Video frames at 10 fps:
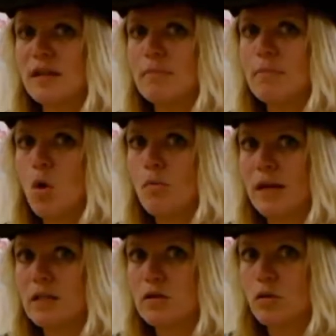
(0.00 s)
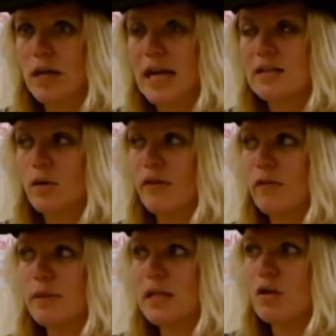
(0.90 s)
a moment, okay? So
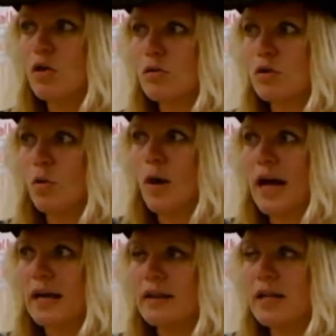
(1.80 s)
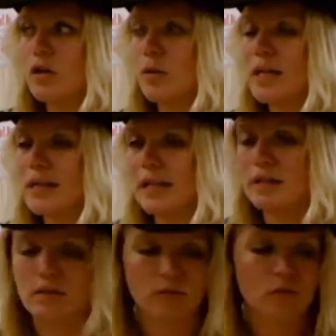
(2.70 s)
everybody goes quietly and quickly
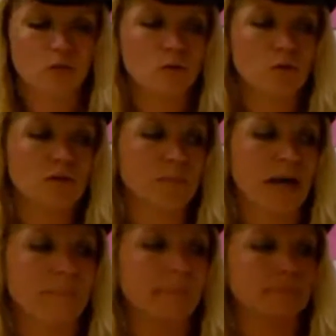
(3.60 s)
to their spot.